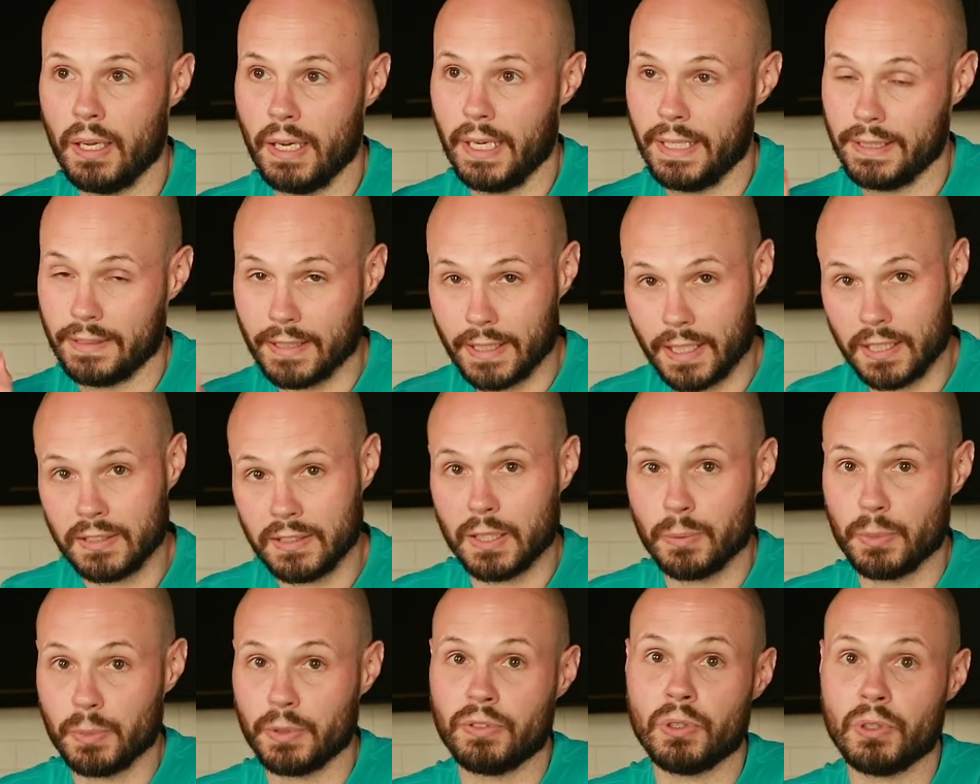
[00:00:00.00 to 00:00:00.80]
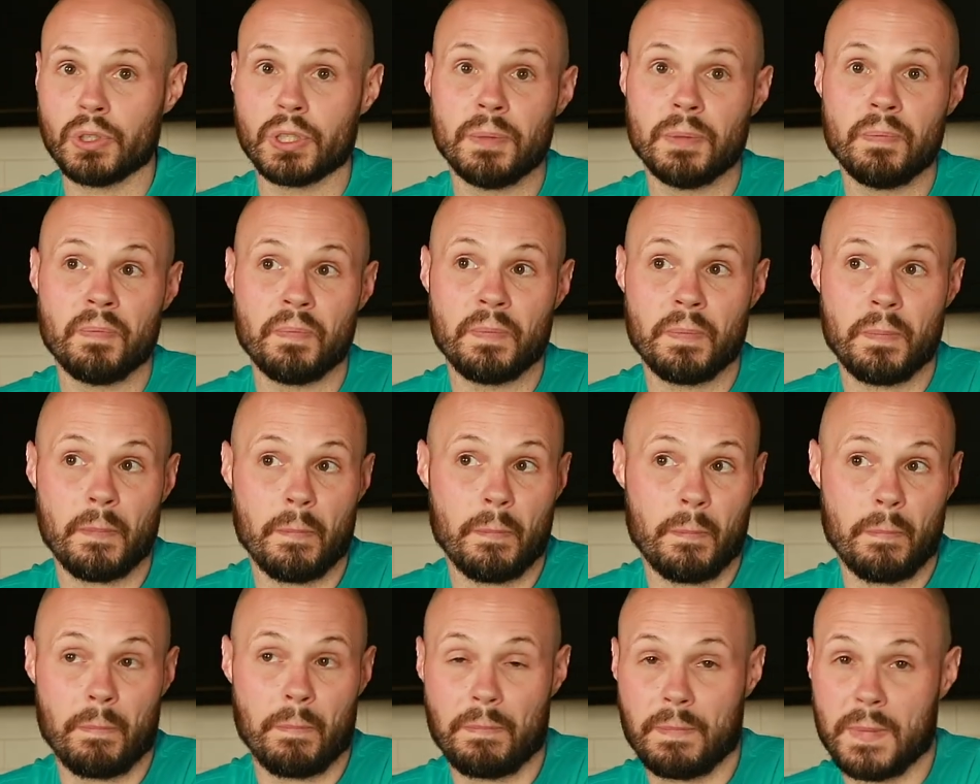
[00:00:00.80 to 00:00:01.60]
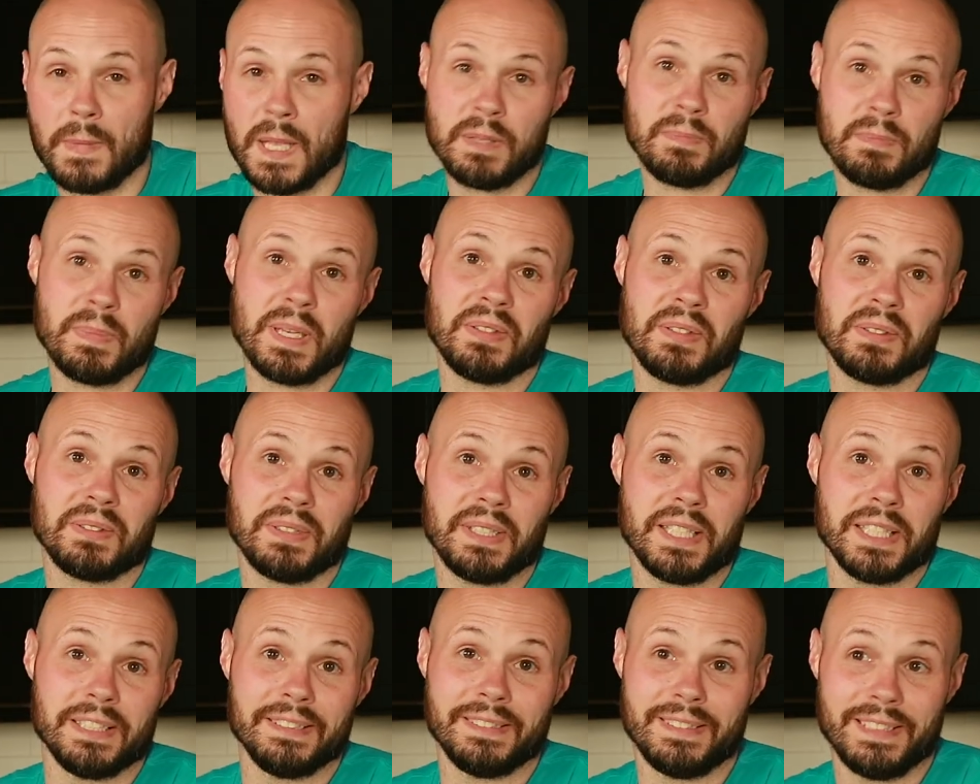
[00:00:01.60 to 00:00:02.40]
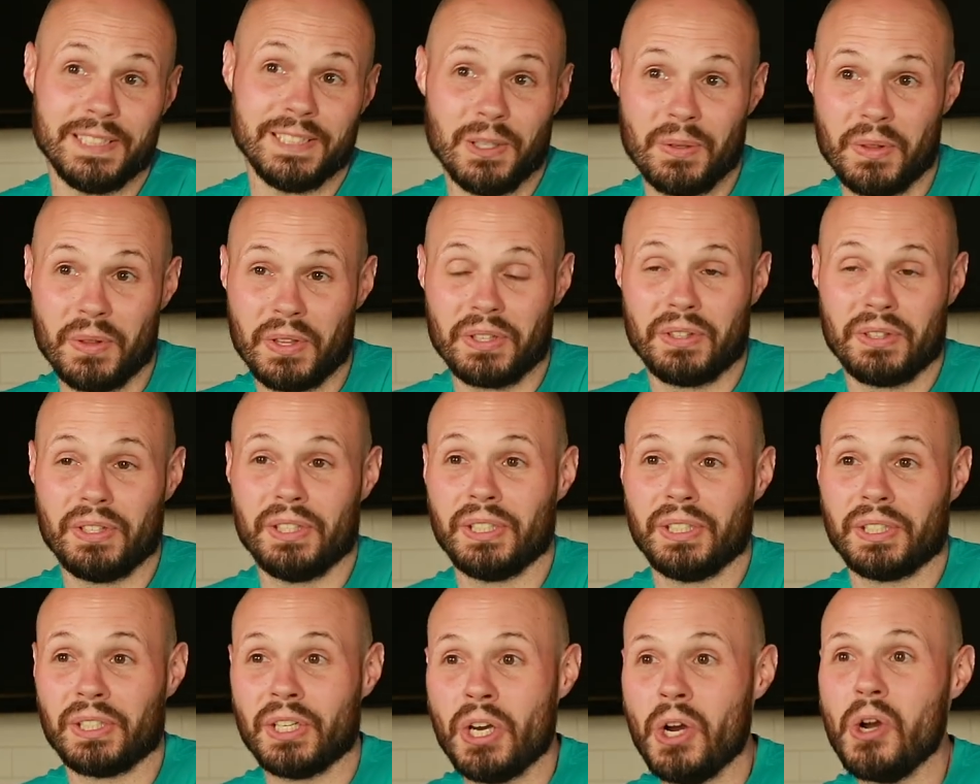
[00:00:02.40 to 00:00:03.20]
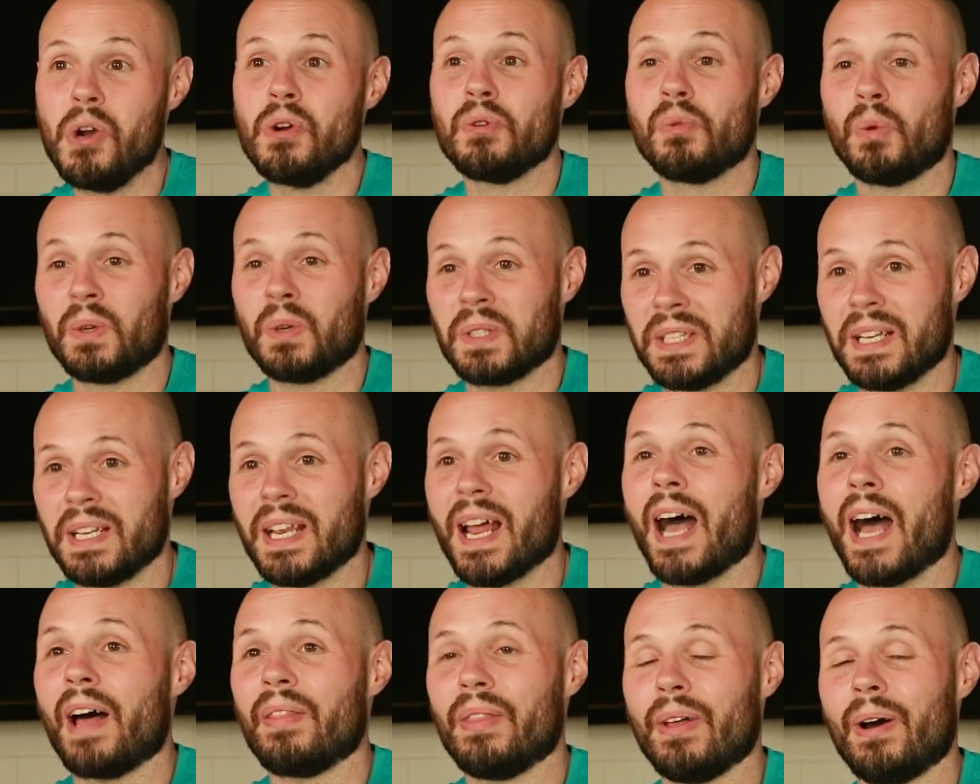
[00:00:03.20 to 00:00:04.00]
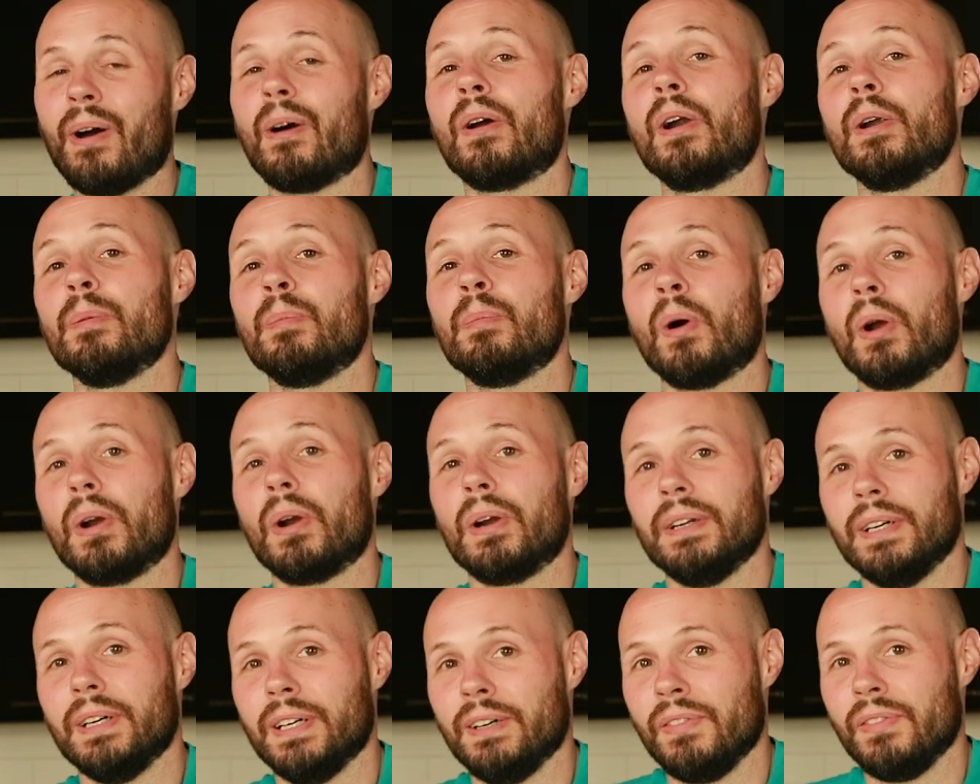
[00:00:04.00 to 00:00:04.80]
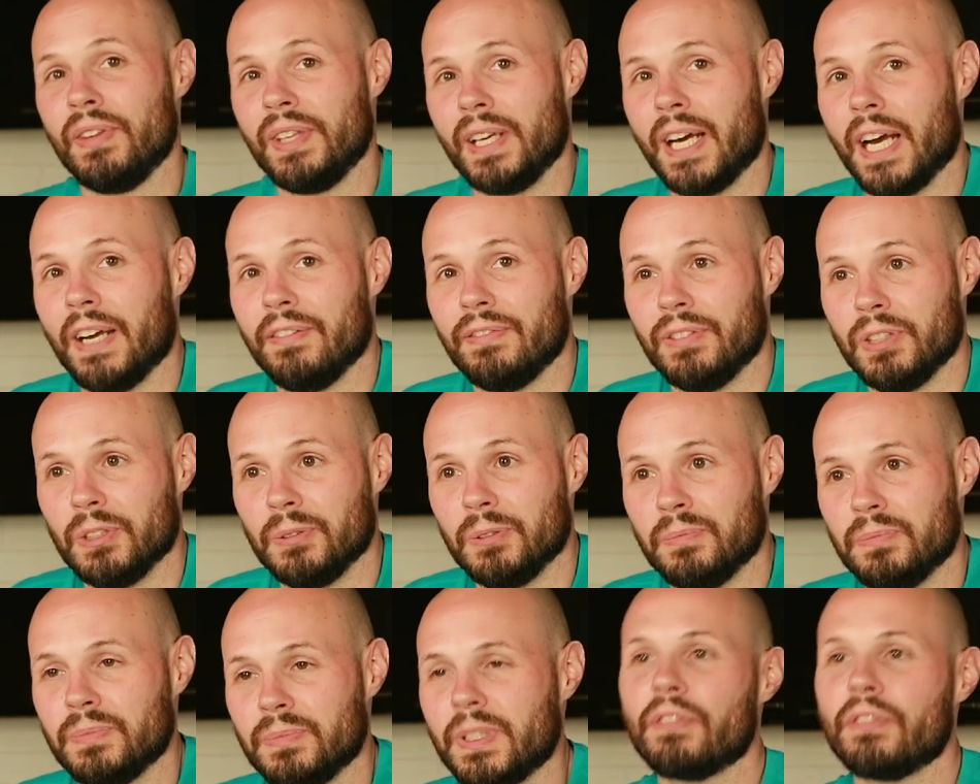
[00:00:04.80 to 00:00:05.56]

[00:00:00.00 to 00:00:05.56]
And like I said before, that's basically it. You know, the, the code was not the hard part of the iPhone.